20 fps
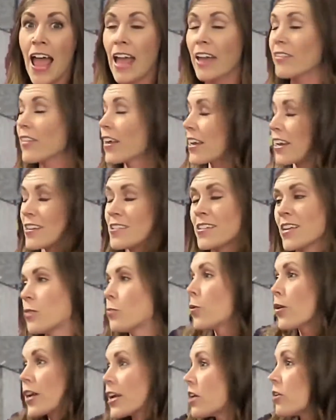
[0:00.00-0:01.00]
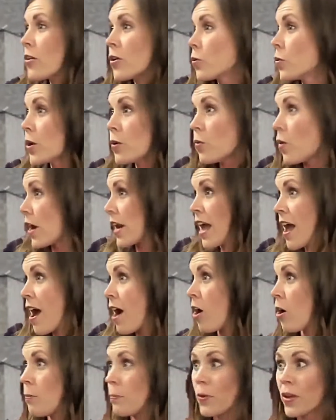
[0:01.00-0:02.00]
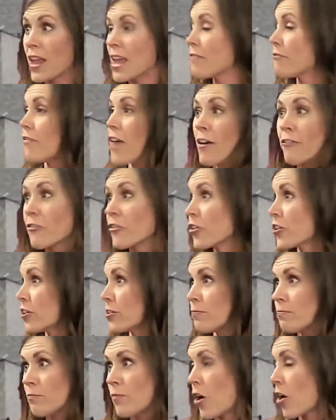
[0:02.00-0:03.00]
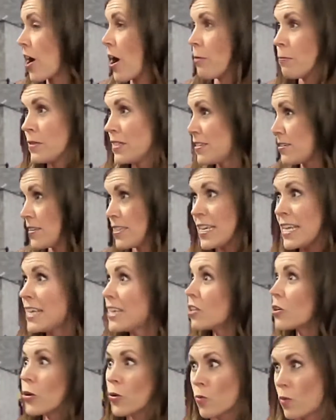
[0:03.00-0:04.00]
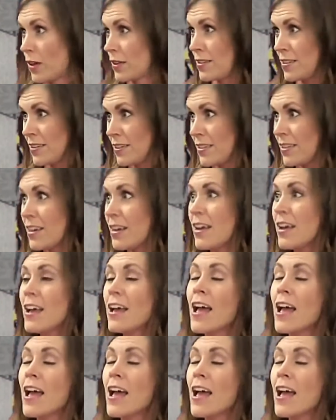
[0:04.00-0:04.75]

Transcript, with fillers: And like I said, we're here and we want to help mm-hmm. if ever our help is needed or wanted. Mm-hmm.